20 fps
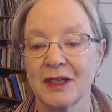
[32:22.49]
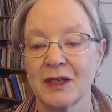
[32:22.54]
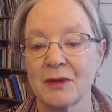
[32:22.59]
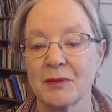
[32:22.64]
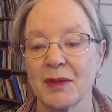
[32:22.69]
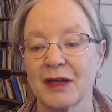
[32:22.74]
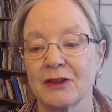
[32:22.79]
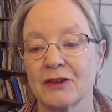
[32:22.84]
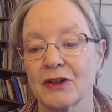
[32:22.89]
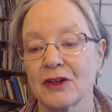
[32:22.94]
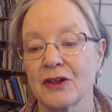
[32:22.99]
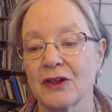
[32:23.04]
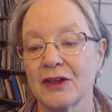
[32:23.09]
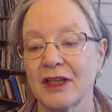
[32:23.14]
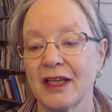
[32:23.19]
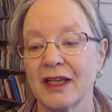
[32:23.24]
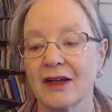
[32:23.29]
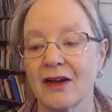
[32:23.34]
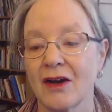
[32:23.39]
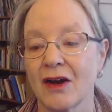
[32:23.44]
by
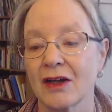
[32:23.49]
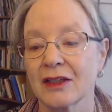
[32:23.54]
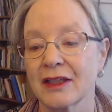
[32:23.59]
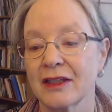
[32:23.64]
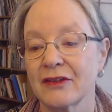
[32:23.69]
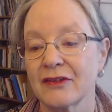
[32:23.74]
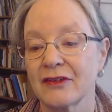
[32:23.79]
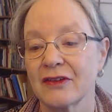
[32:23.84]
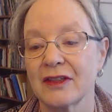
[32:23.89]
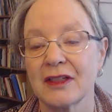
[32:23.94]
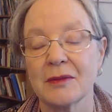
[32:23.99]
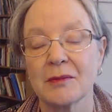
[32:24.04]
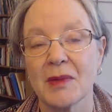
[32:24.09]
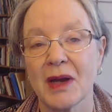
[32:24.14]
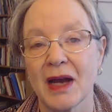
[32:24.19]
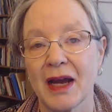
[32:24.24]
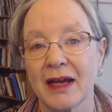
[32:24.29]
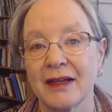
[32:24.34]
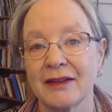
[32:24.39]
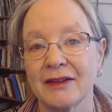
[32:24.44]
turning our listening
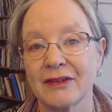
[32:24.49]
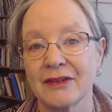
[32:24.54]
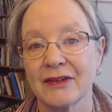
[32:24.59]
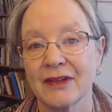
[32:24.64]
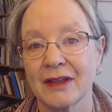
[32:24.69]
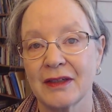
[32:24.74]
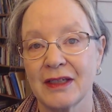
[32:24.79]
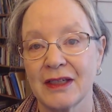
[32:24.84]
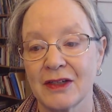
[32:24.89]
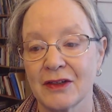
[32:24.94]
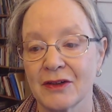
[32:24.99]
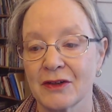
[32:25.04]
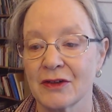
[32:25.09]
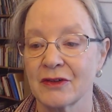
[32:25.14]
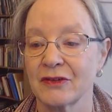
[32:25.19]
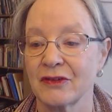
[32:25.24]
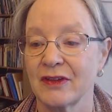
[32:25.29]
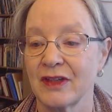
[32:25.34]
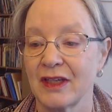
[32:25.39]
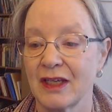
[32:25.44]
minds and
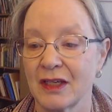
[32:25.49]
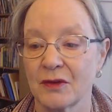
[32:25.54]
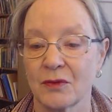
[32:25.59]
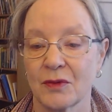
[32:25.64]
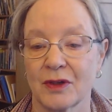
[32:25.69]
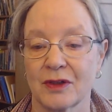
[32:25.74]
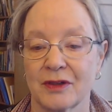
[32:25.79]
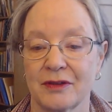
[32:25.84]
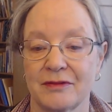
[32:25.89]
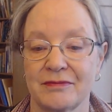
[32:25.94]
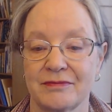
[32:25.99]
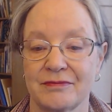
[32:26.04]
ears inward